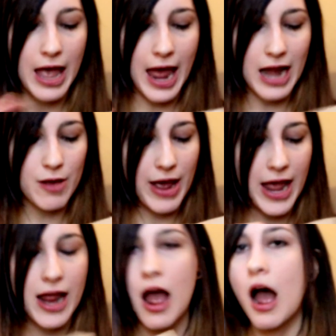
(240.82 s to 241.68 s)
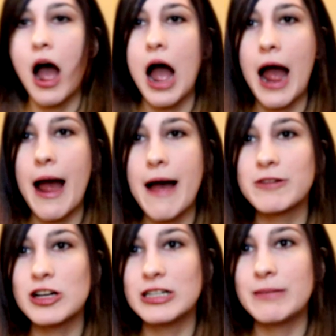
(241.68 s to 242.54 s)
anyway,
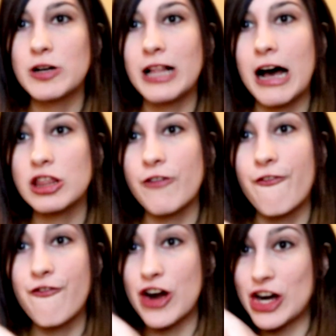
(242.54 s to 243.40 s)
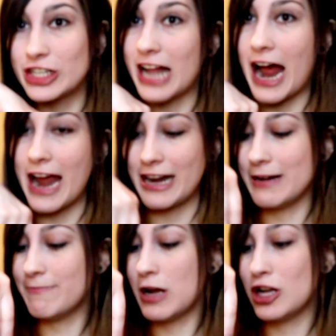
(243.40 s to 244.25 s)
I'm going to pull out the first item.